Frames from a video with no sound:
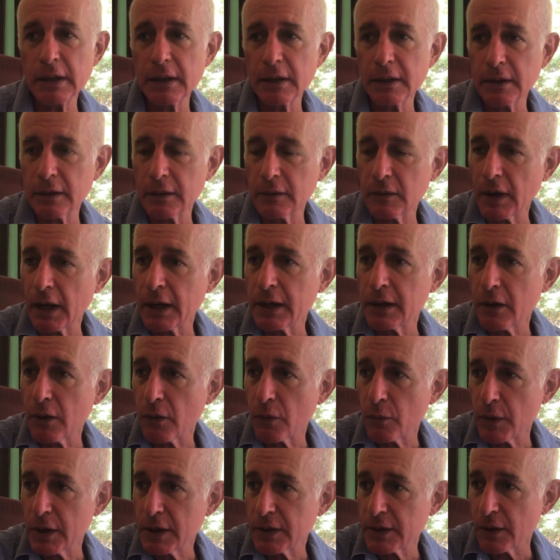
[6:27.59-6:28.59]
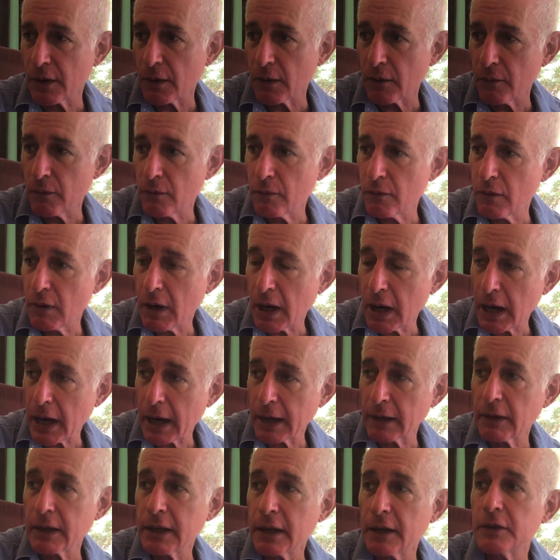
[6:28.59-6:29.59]
I know these are
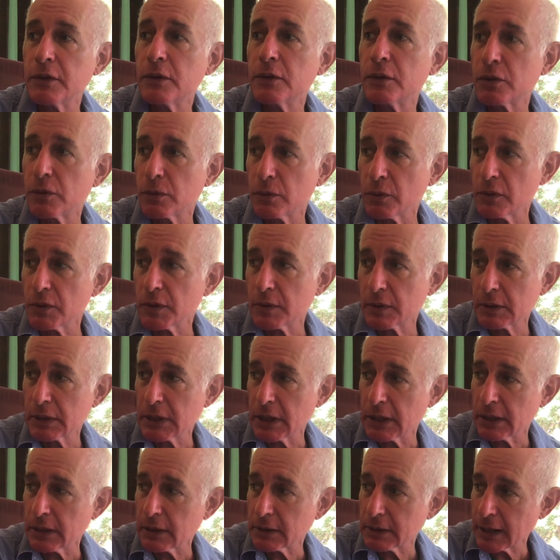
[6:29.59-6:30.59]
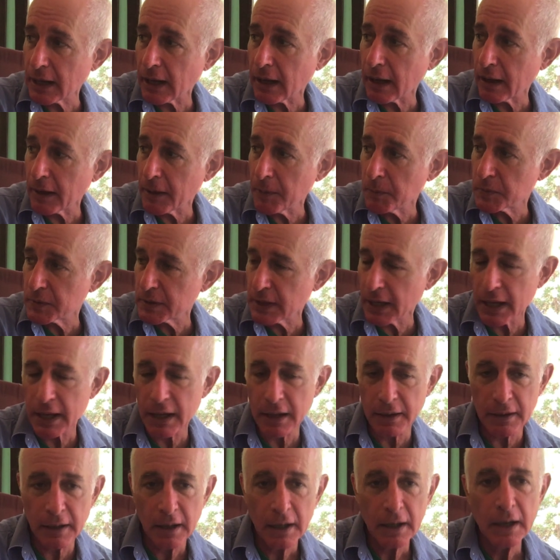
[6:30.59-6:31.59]
highly unusual times,
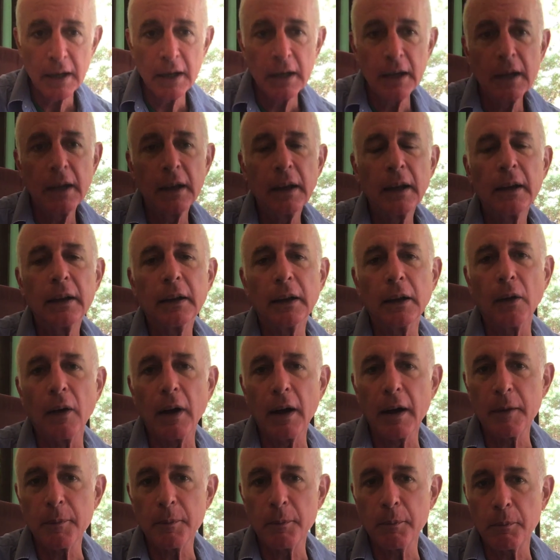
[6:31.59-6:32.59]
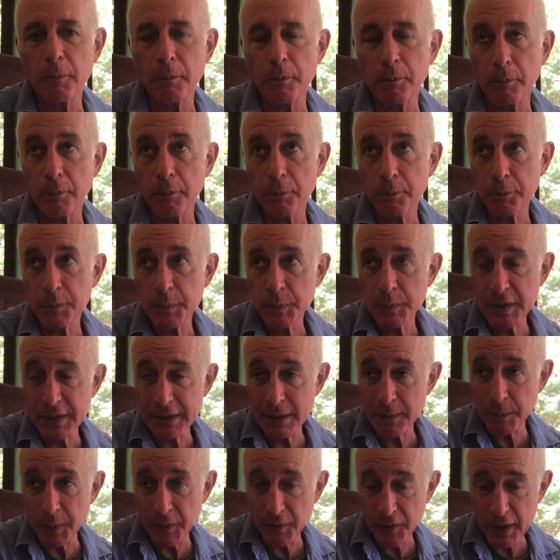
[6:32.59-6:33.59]
and I'm
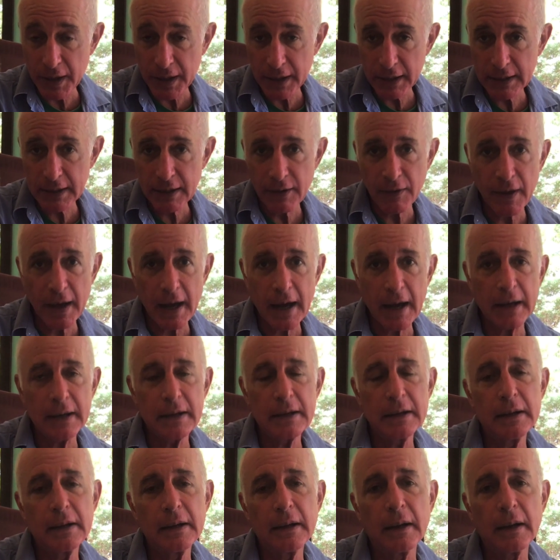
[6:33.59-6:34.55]
sympathetic to that.